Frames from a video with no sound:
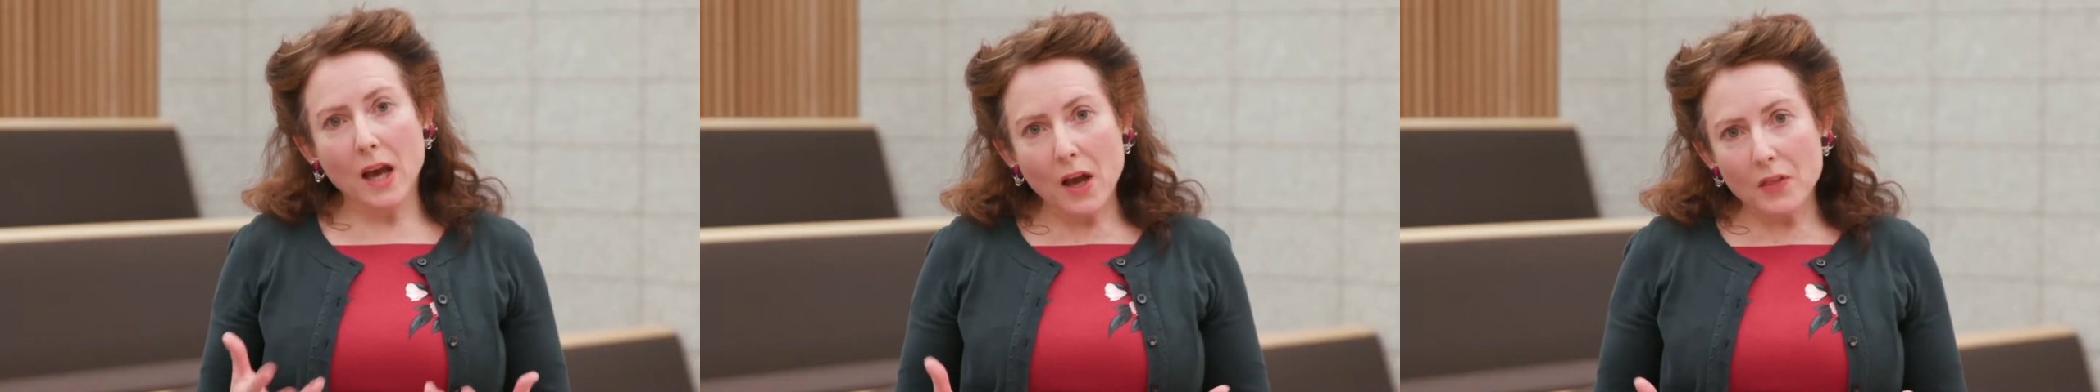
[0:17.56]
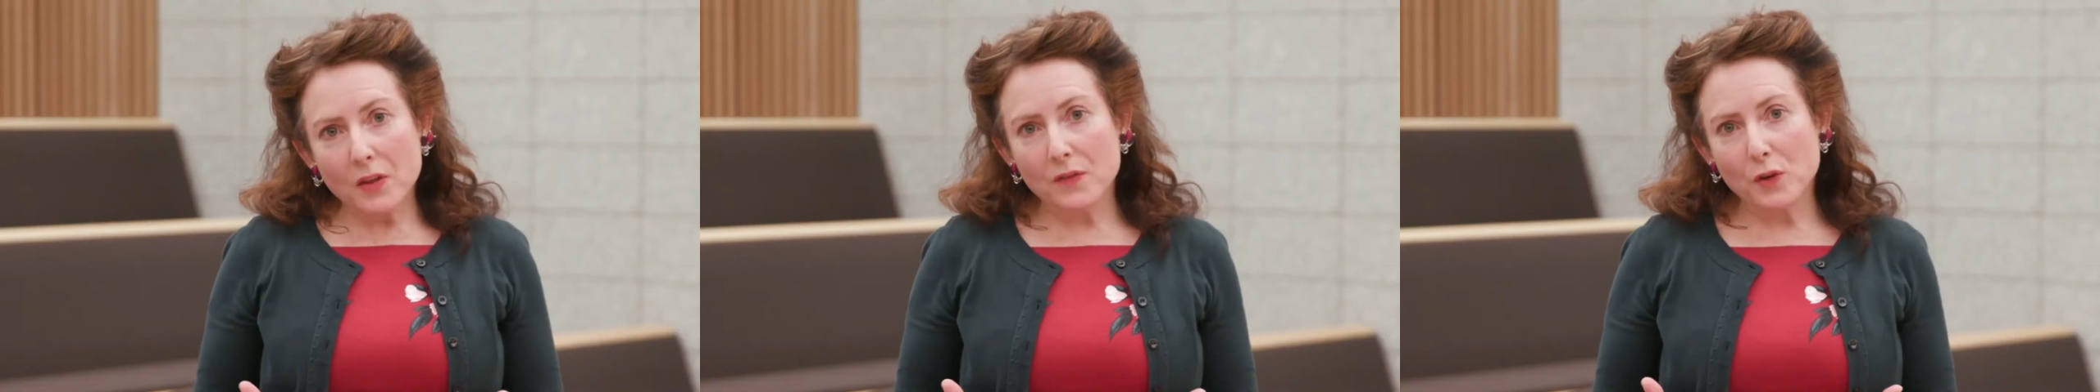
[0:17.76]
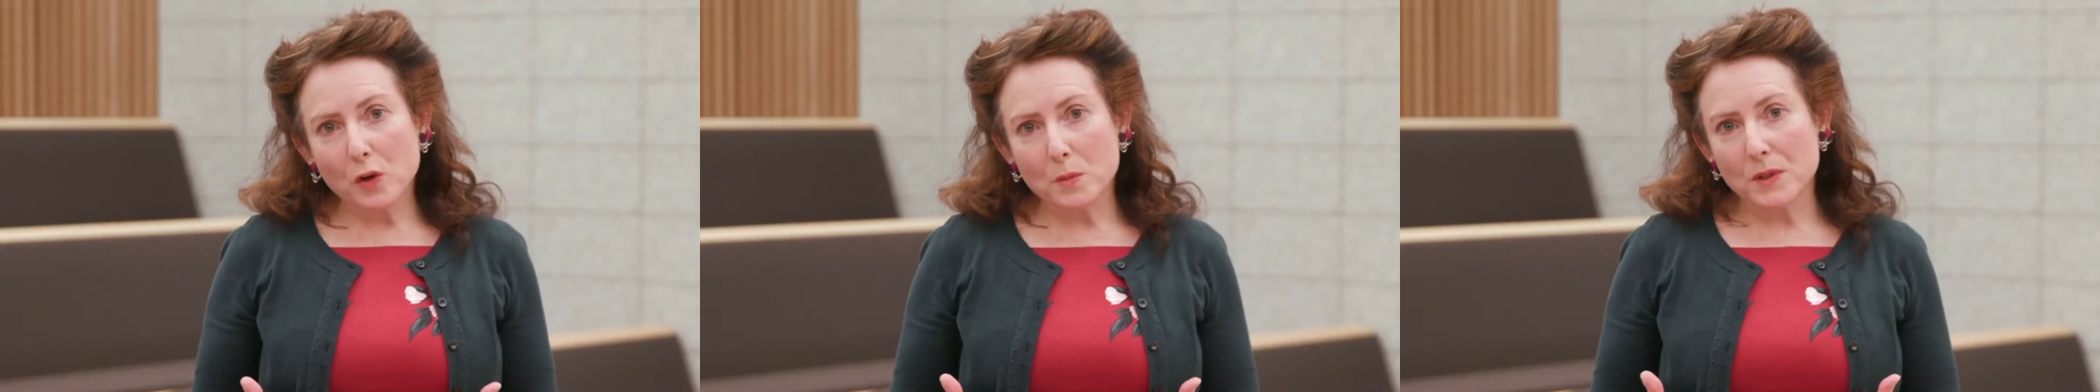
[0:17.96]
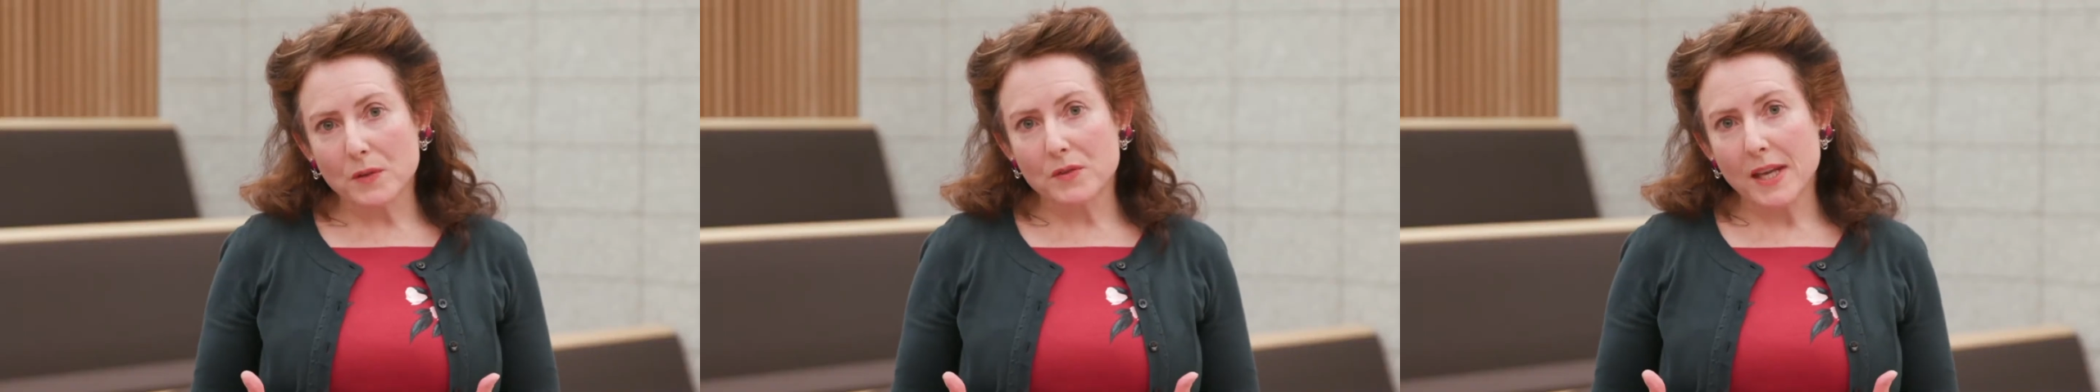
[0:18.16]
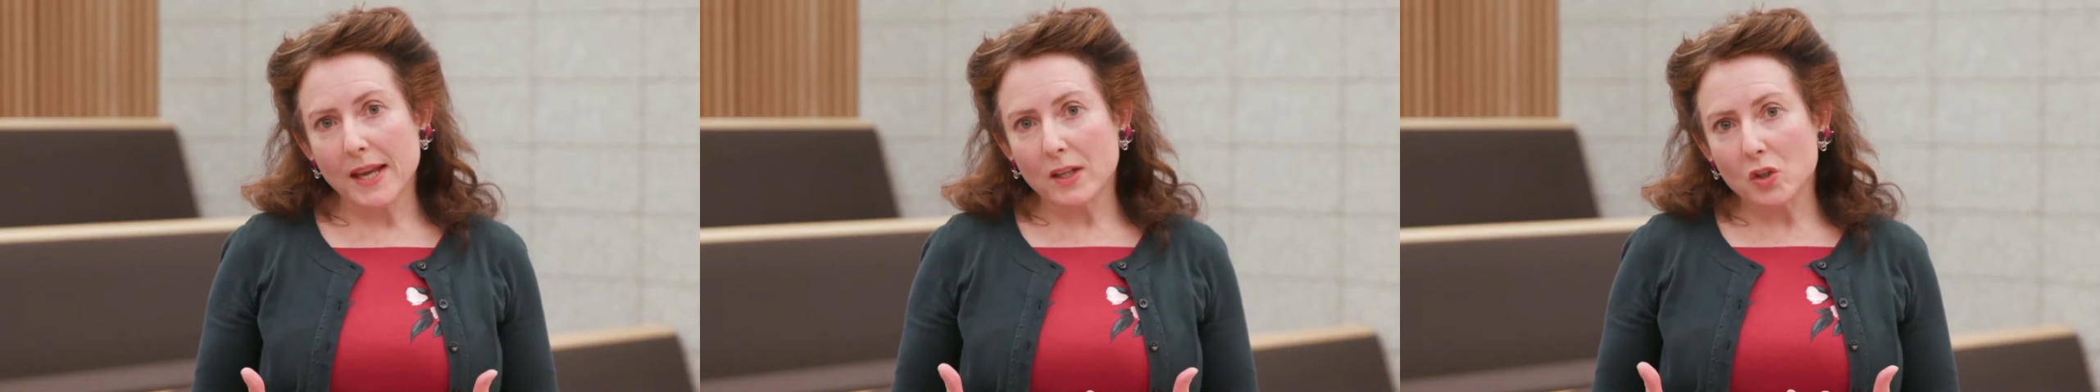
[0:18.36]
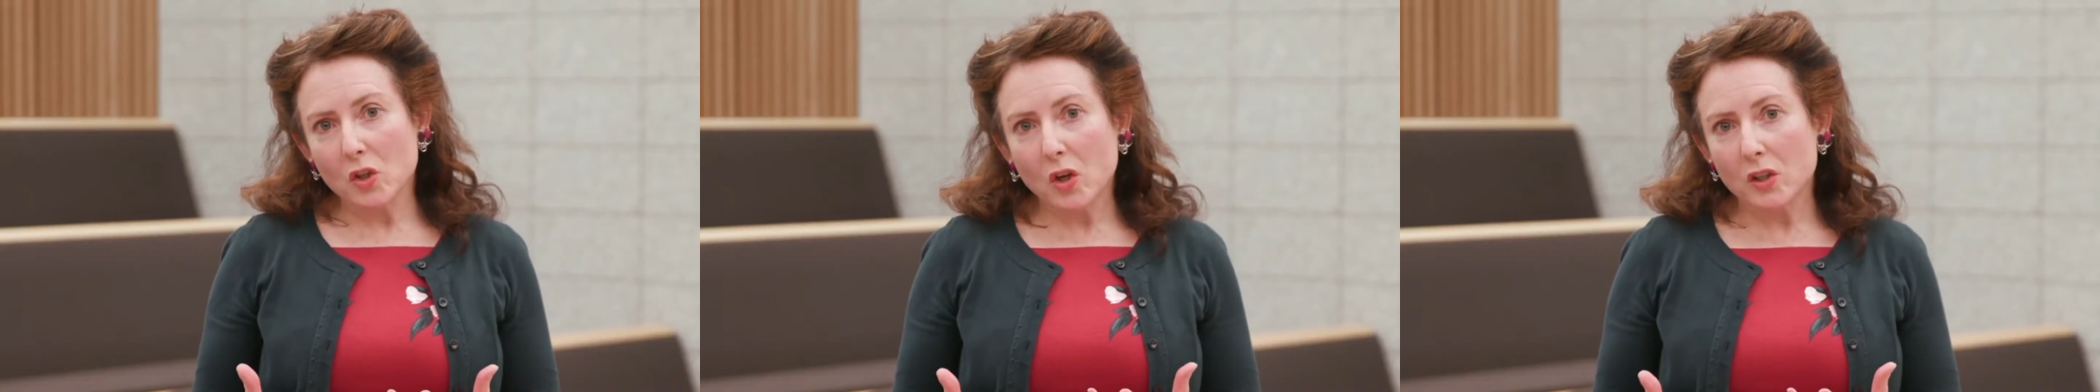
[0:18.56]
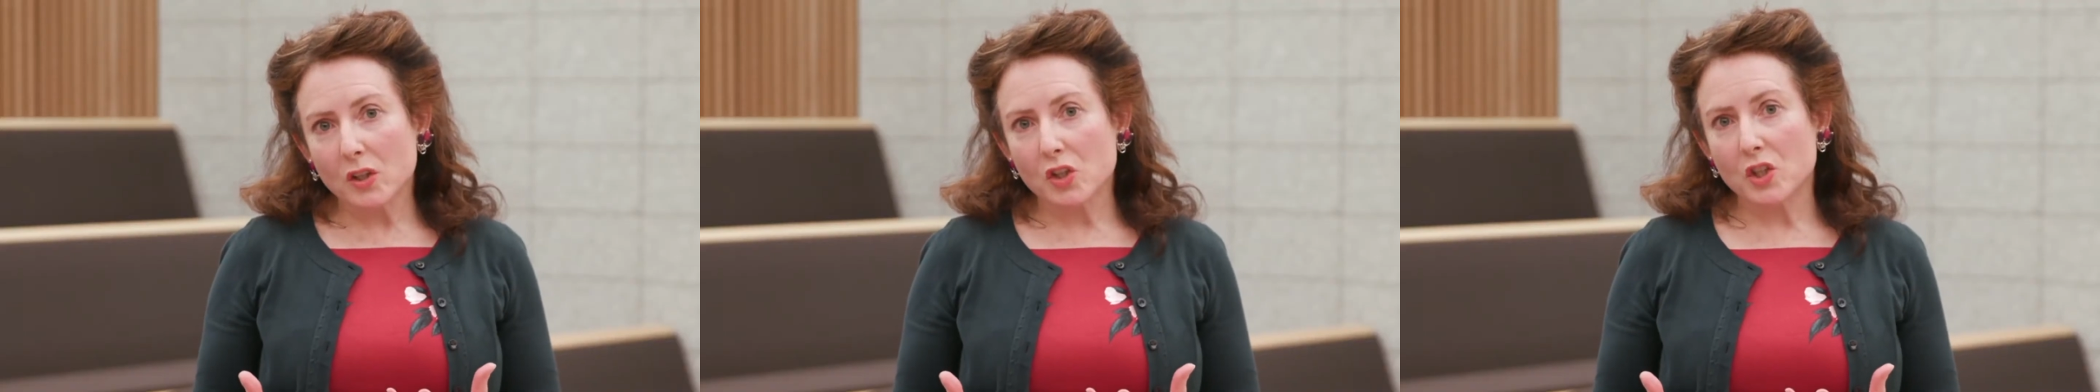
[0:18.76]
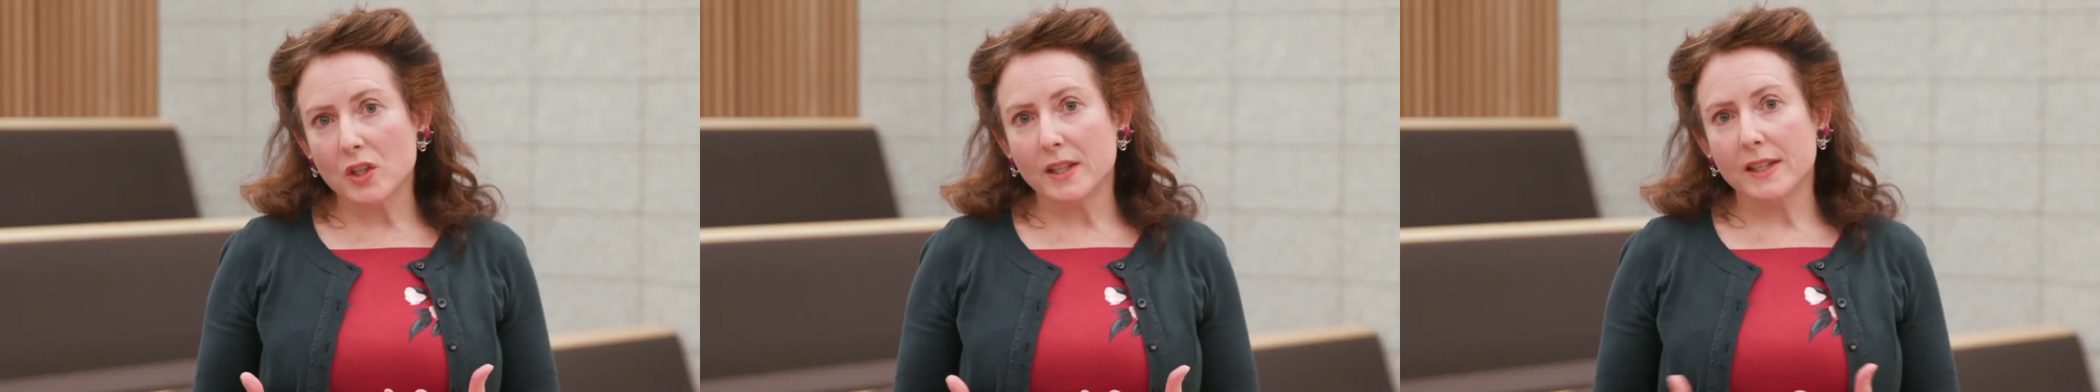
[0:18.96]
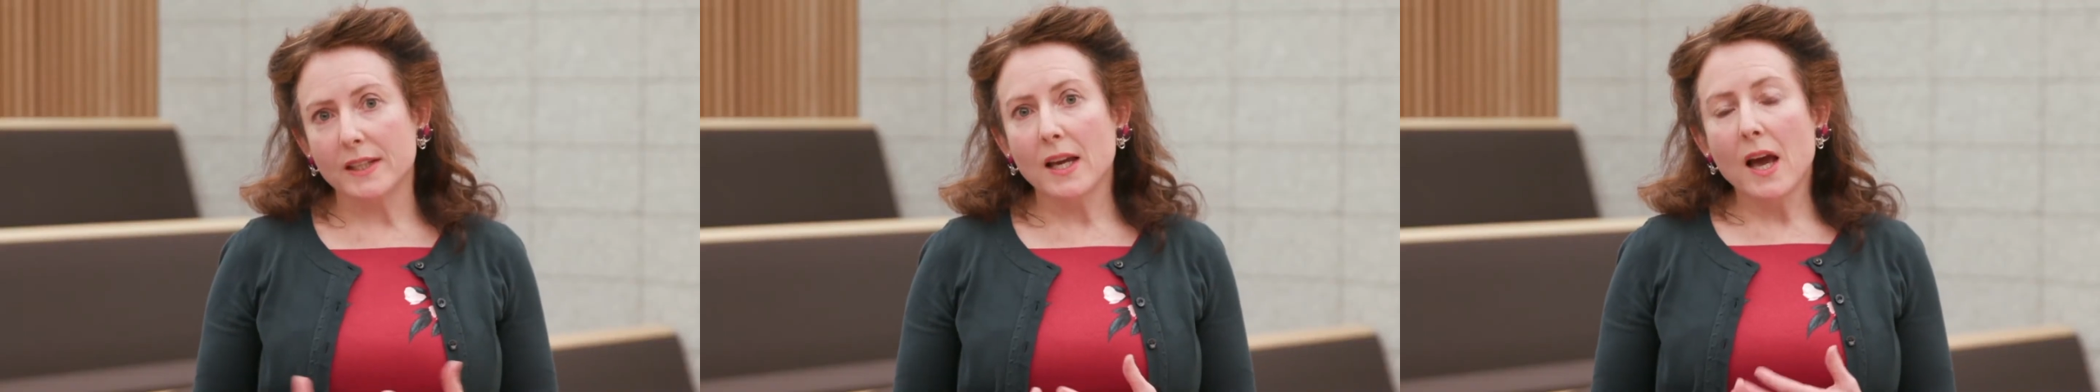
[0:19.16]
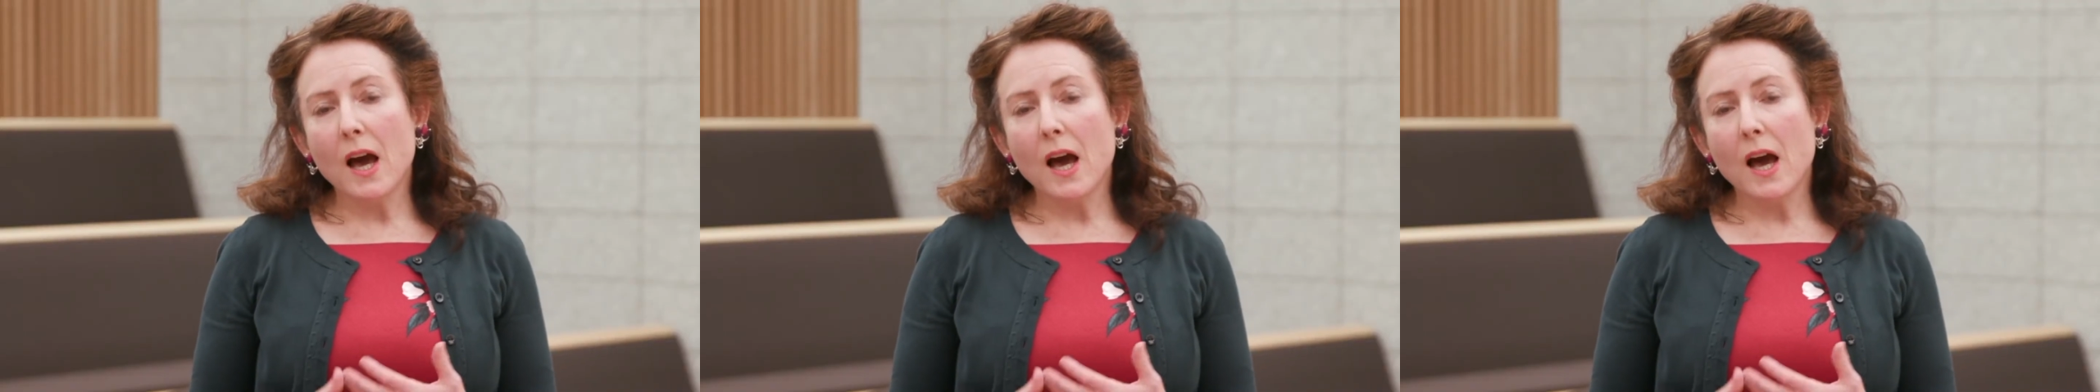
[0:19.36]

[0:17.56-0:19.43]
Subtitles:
other forms of technology